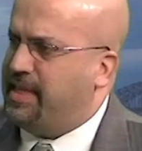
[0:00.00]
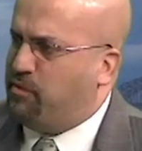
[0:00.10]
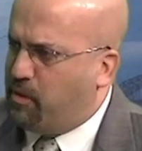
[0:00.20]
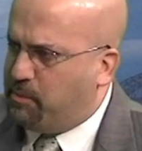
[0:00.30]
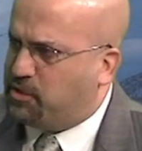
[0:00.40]

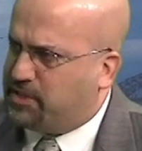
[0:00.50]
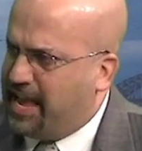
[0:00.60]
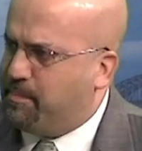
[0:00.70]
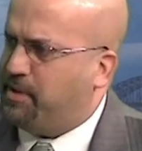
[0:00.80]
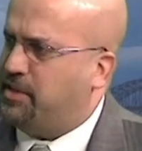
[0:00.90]
they rubber
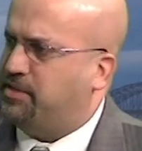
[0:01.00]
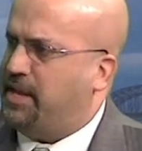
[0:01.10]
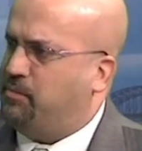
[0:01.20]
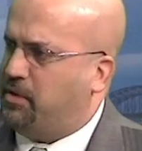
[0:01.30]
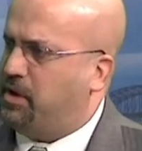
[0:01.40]
stamp it and
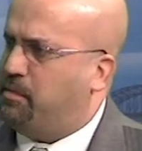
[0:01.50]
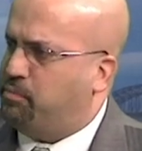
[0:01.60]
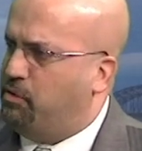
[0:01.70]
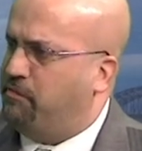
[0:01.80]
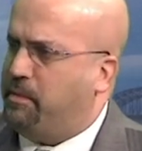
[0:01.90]
said, we're going to
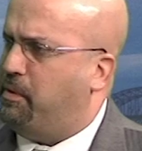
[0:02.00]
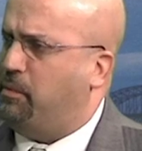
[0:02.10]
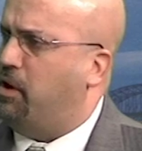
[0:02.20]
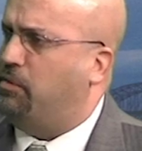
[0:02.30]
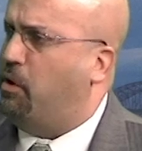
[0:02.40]
approve it, but
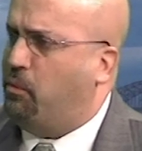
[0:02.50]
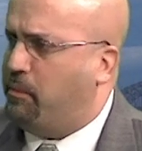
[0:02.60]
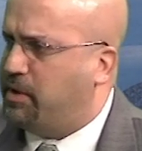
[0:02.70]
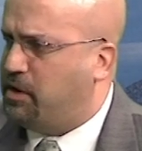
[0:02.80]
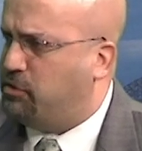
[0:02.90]
we don't know
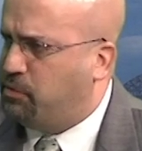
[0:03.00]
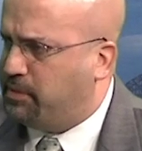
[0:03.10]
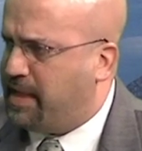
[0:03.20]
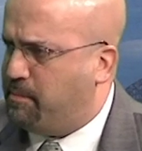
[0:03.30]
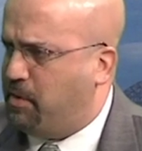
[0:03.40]
what we're going to do
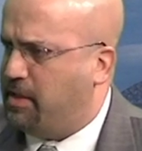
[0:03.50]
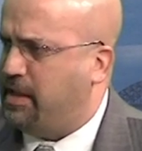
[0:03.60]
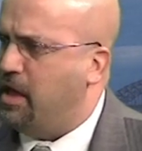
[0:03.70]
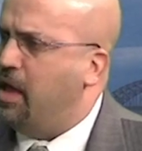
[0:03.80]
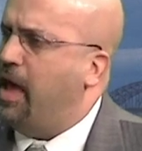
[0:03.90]
with that money.